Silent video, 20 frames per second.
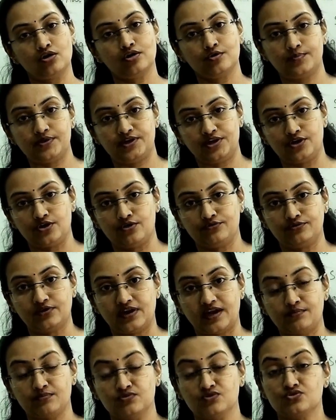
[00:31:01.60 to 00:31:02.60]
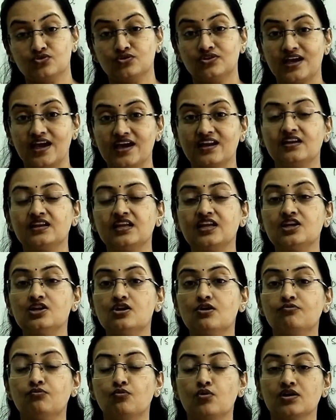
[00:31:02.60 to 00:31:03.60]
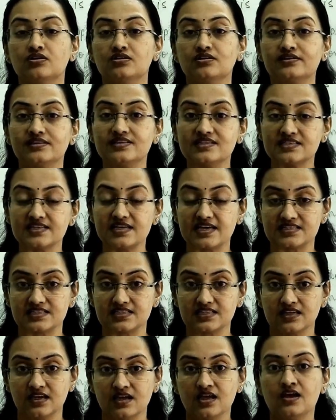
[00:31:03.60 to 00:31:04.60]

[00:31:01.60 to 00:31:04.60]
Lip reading: period of time. So their need of water is less.